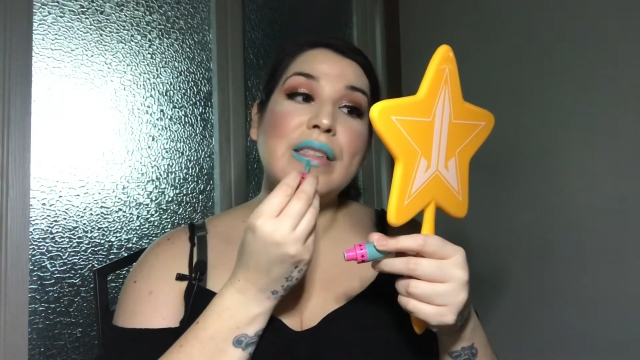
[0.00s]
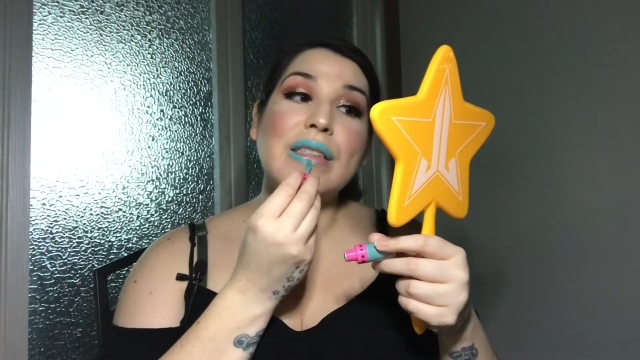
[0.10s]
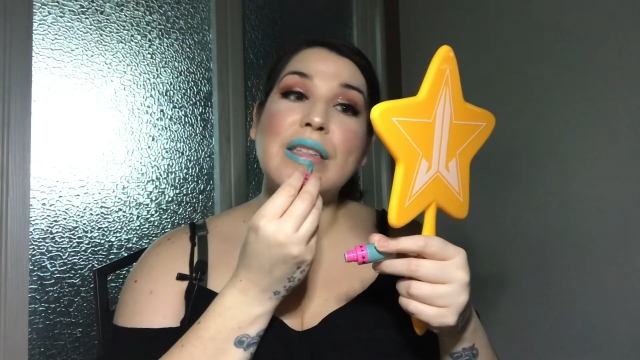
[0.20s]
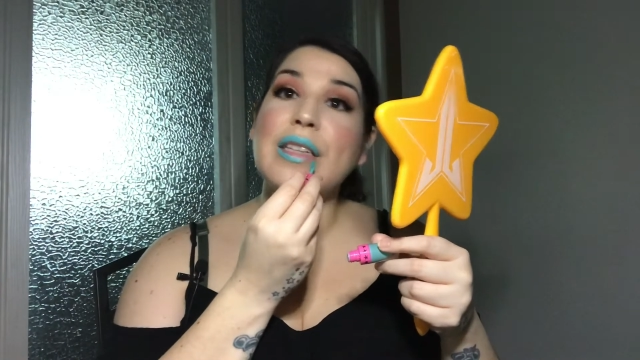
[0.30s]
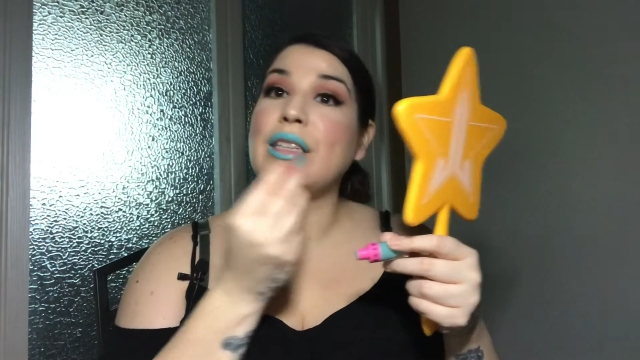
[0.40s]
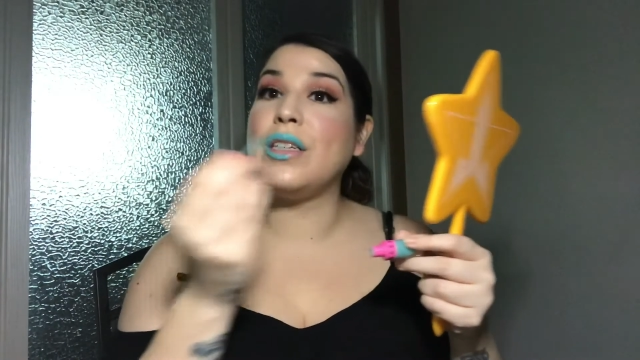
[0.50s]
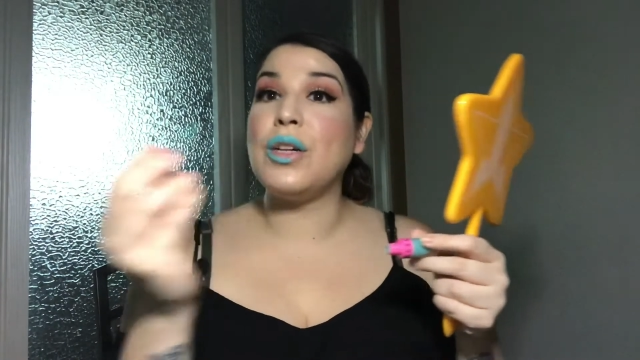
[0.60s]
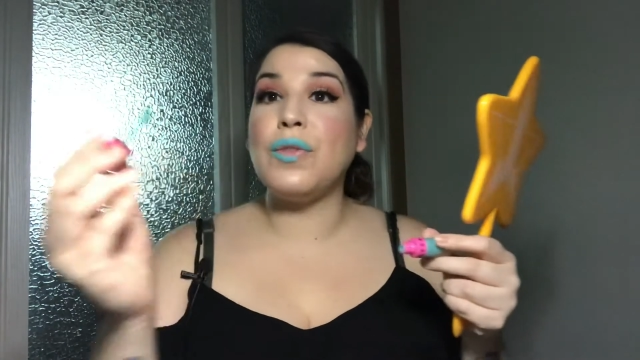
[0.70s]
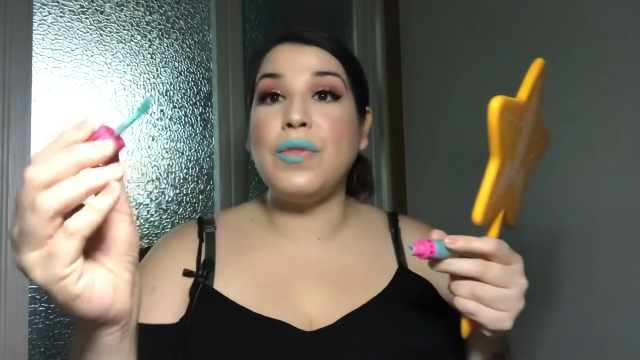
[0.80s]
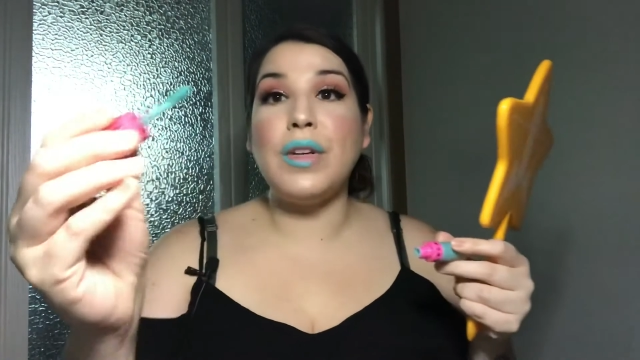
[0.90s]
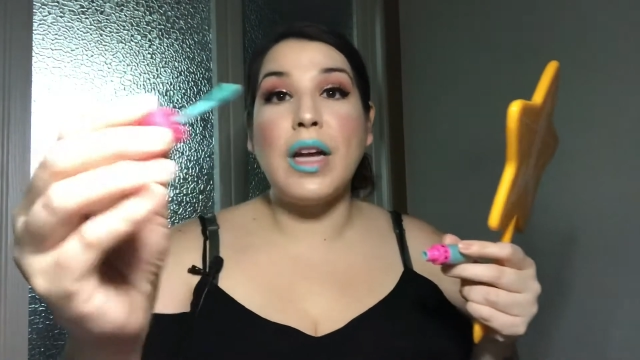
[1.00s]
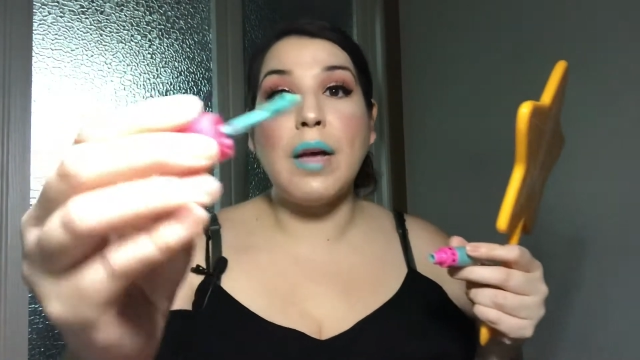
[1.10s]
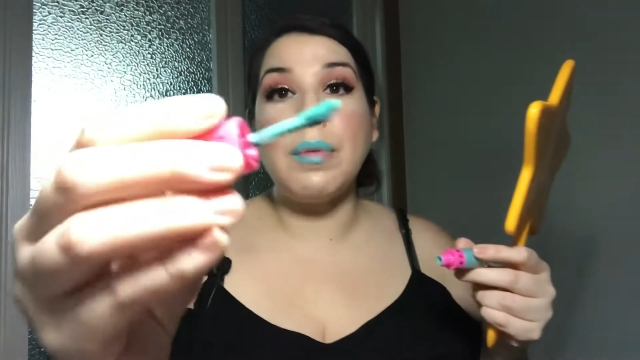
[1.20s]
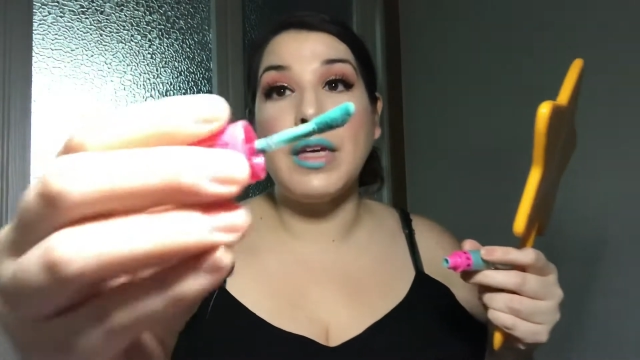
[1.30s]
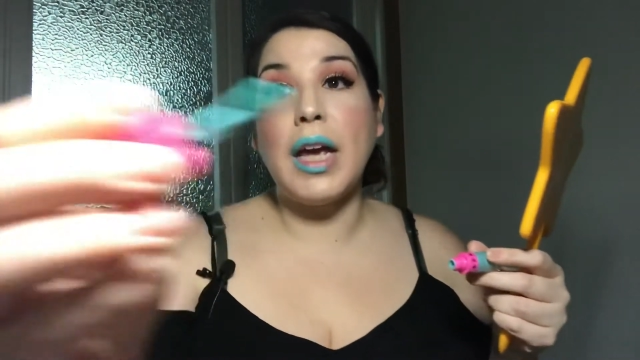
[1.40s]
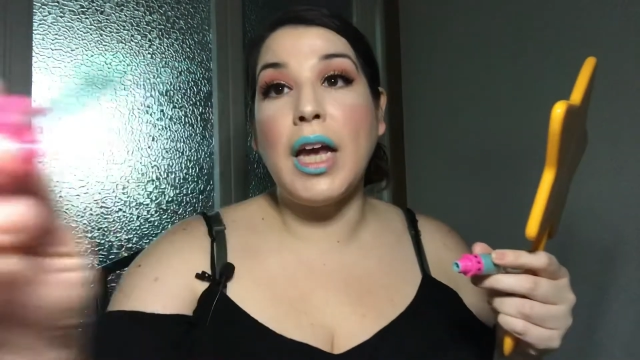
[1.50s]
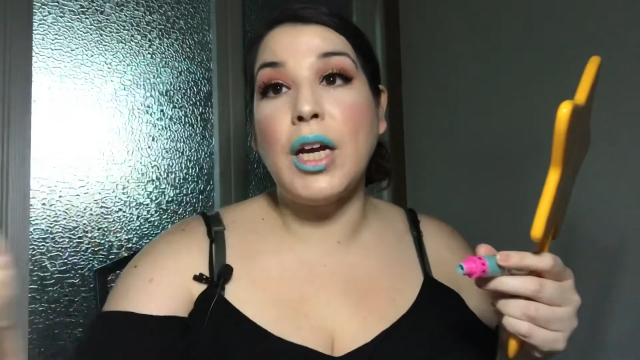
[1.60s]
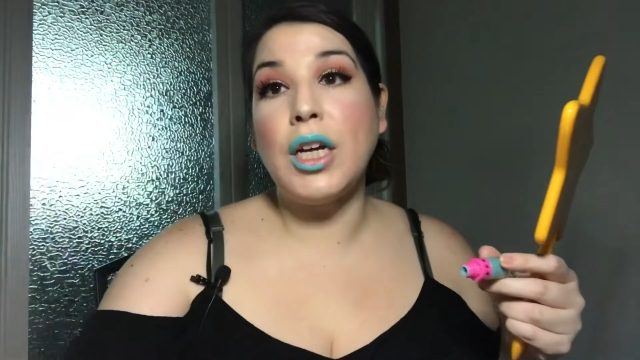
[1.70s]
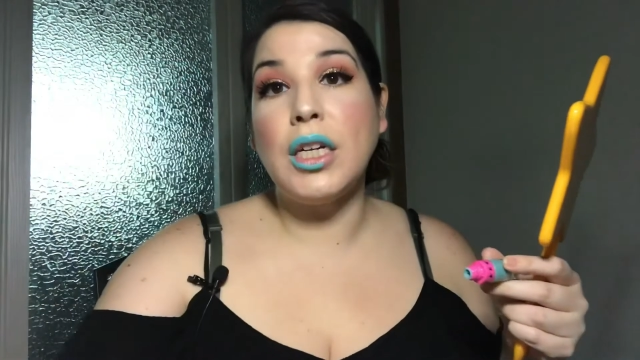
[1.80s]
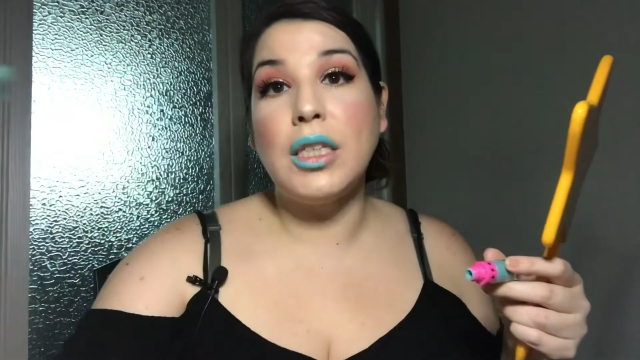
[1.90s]
It's got the doe foot
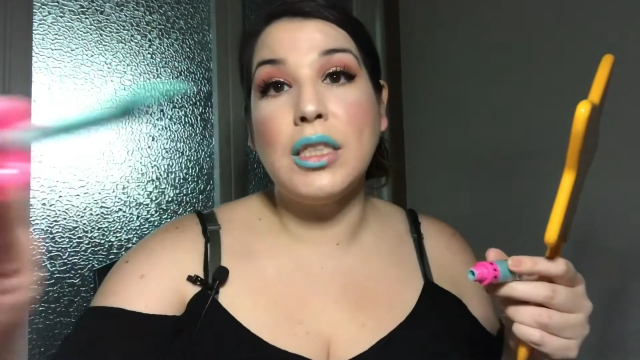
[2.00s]
applicator.